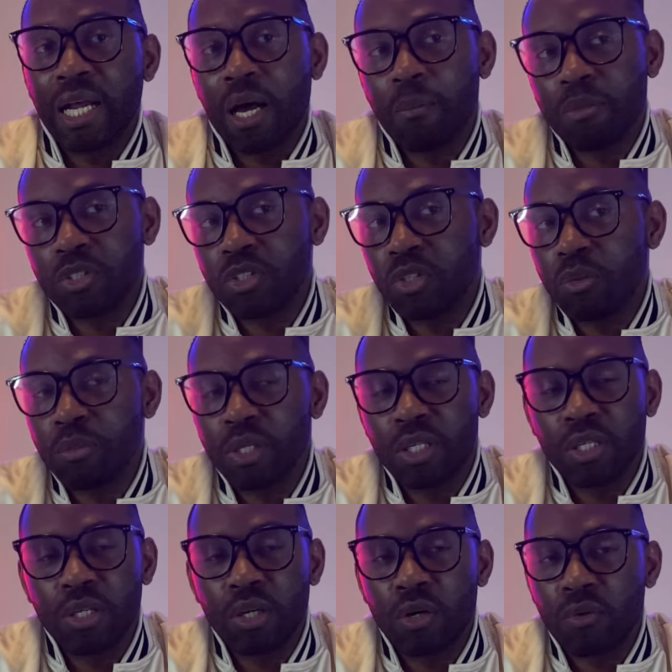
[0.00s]
I'm assuming,
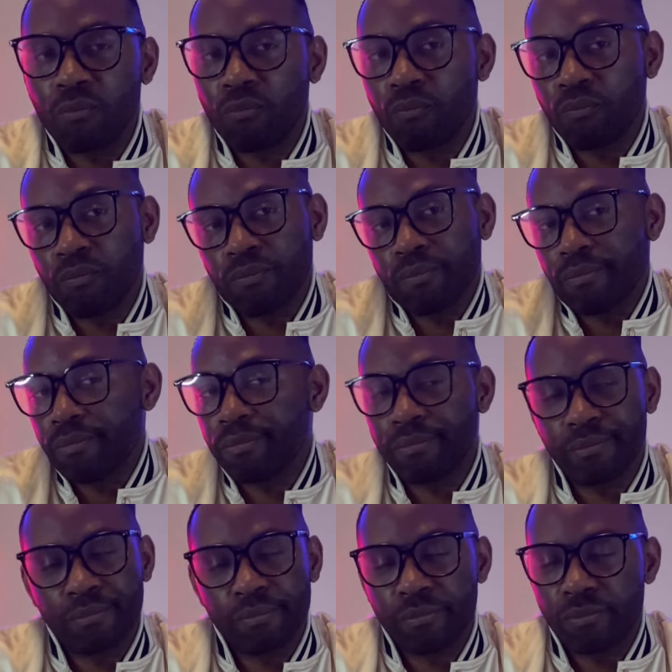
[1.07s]
you know,
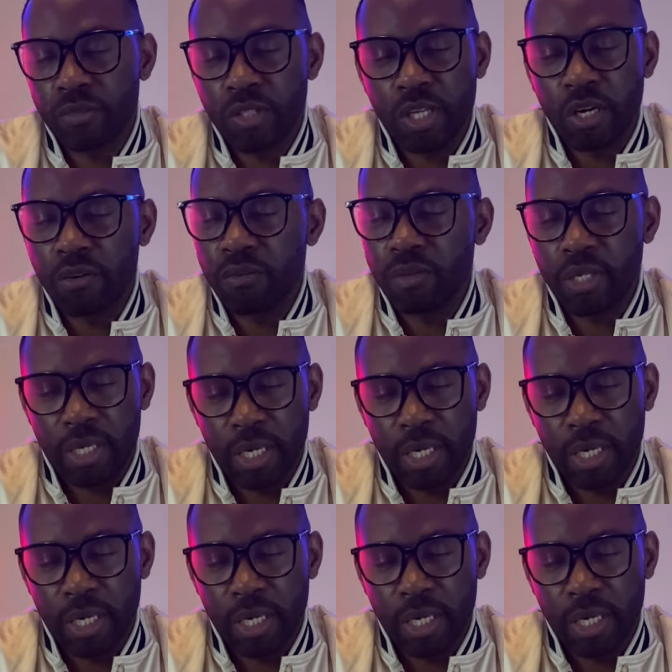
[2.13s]
they're...